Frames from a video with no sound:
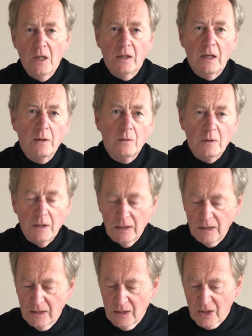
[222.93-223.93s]
Now, he
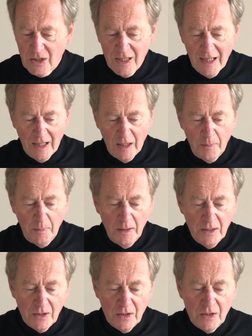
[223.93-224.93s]
didn't tack
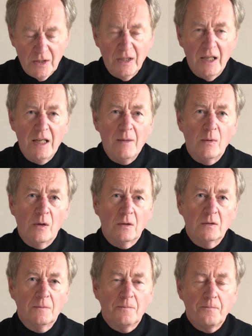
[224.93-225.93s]
Peter's name
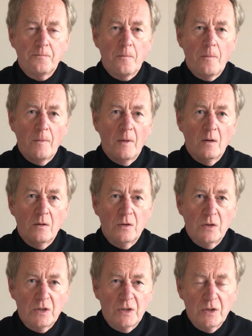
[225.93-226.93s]
on
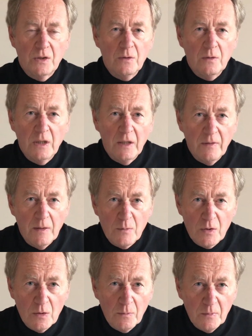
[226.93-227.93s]
just to give him
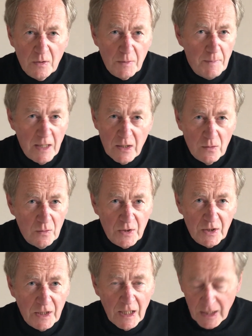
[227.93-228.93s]
some special
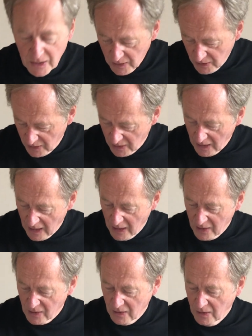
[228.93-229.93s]
status
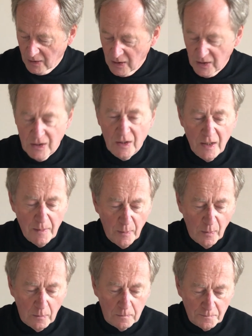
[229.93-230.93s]
as a
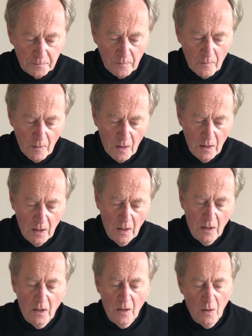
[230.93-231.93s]
disciple.
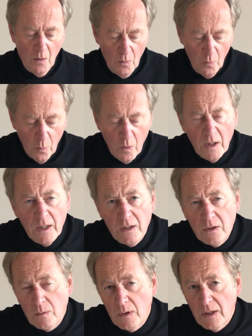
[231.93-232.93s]
Why
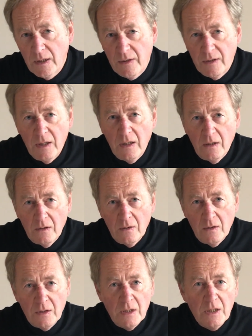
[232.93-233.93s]
do I think
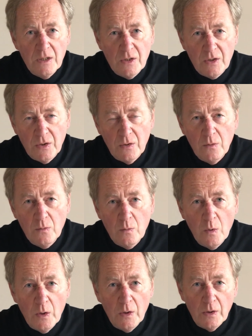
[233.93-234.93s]
that these two
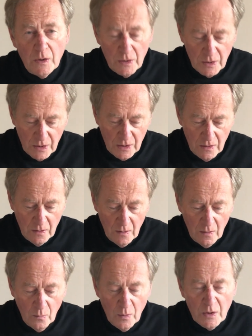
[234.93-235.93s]
words
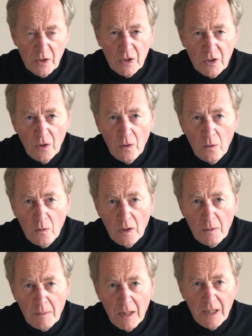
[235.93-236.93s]
were so
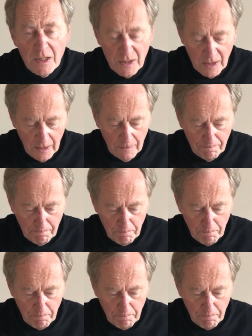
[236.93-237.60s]
amazing?